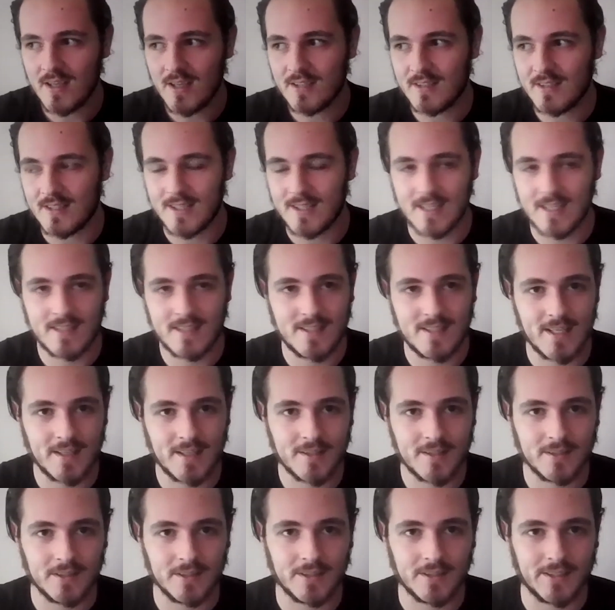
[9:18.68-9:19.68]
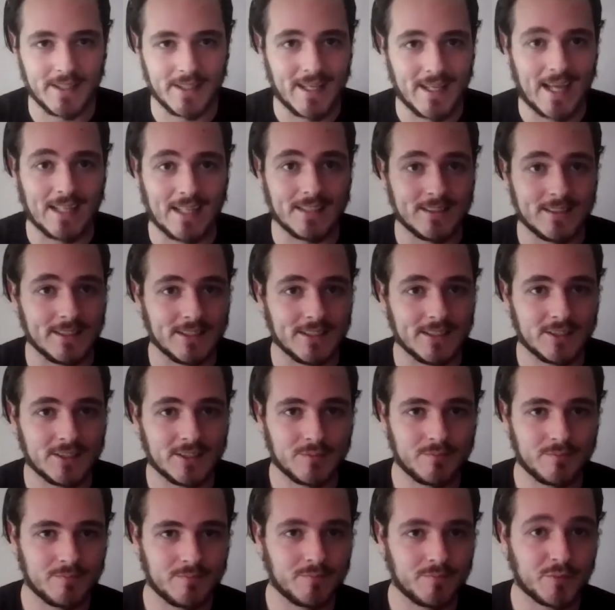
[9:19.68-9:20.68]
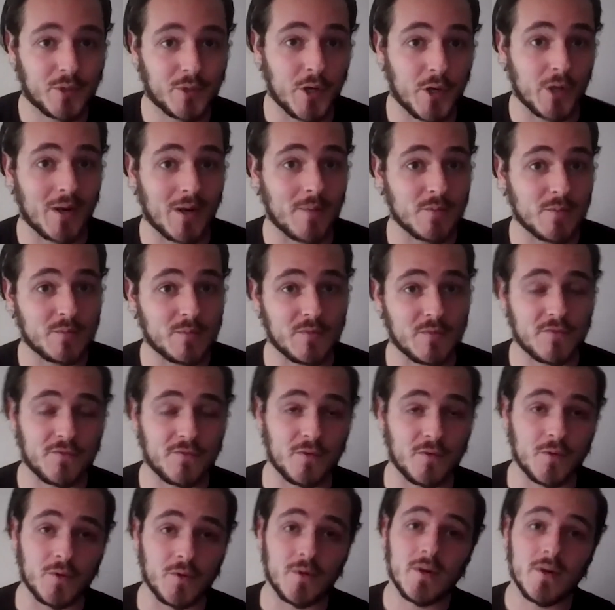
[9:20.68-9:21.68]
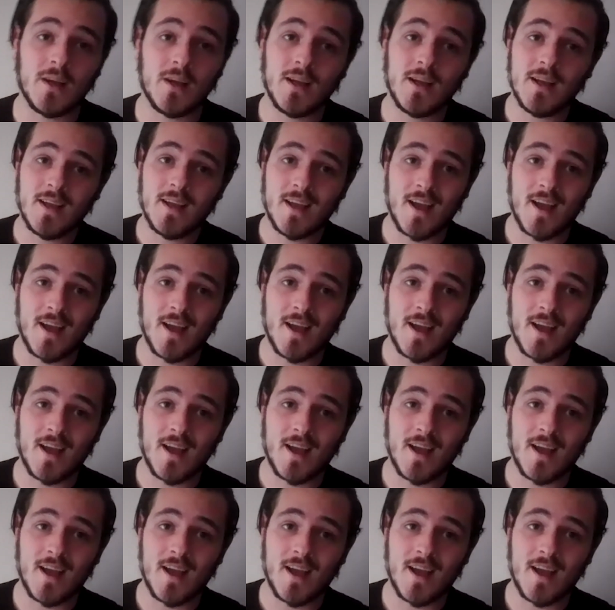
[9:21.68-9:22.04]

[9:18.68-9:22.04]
statistical analysis programs before,